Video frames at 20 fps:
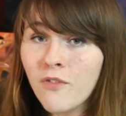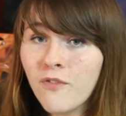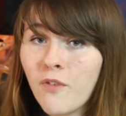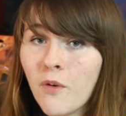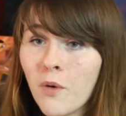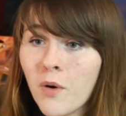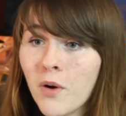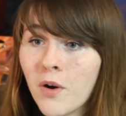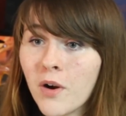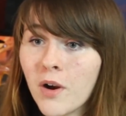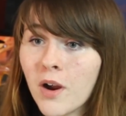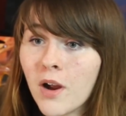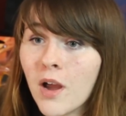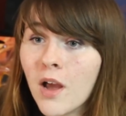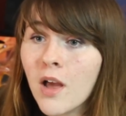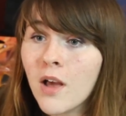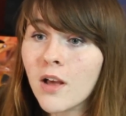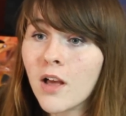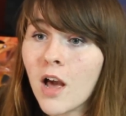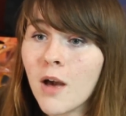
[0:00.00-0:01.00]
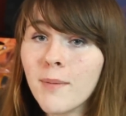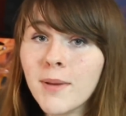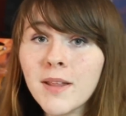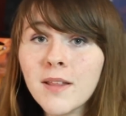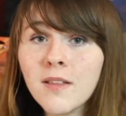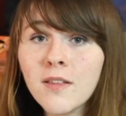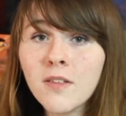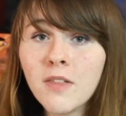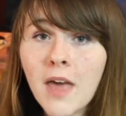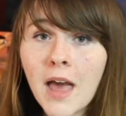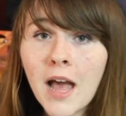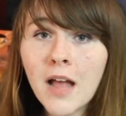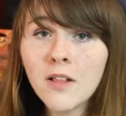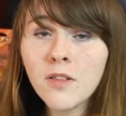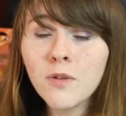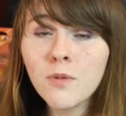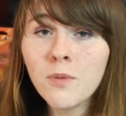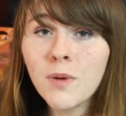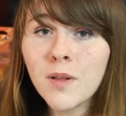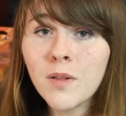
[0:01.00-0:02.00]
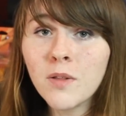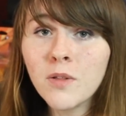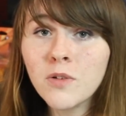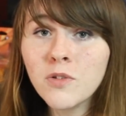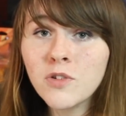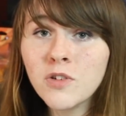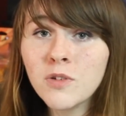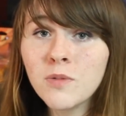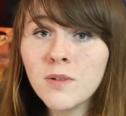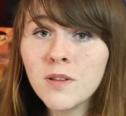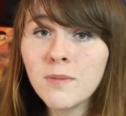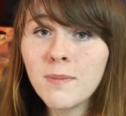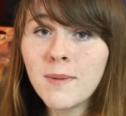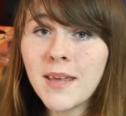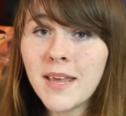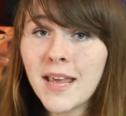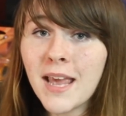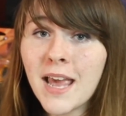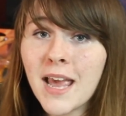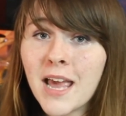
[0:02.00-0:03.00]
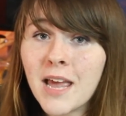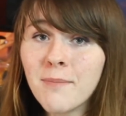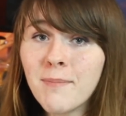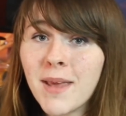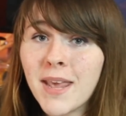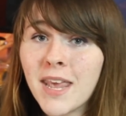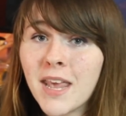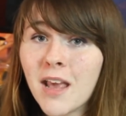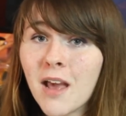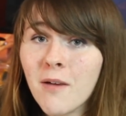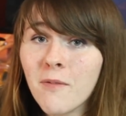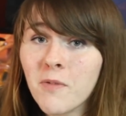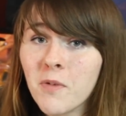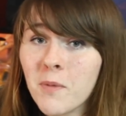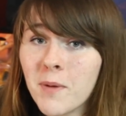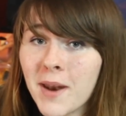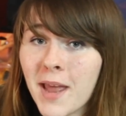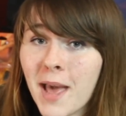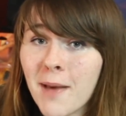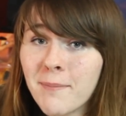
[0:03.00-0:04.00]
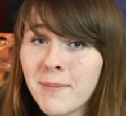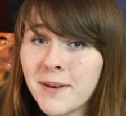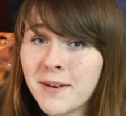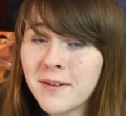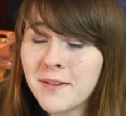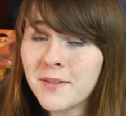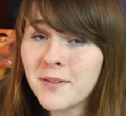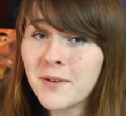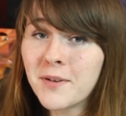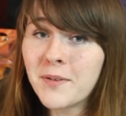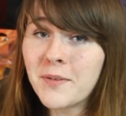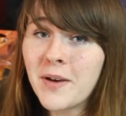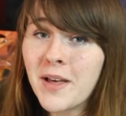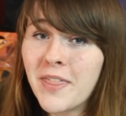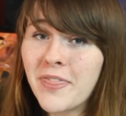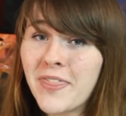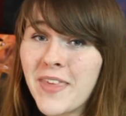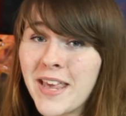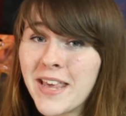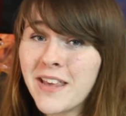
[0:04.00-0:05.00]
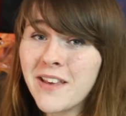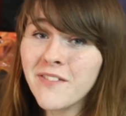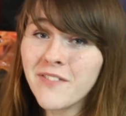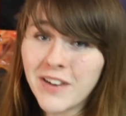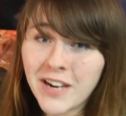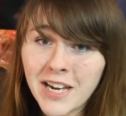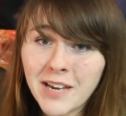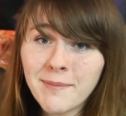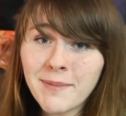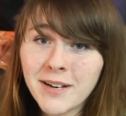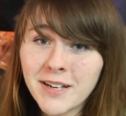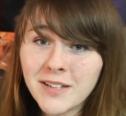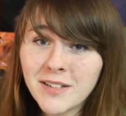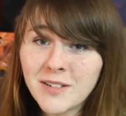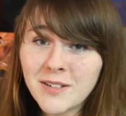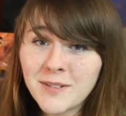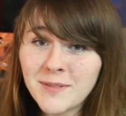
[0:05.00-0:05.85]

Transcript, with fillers: for coming to that resolution with me and making up for what happened. So thank you very much.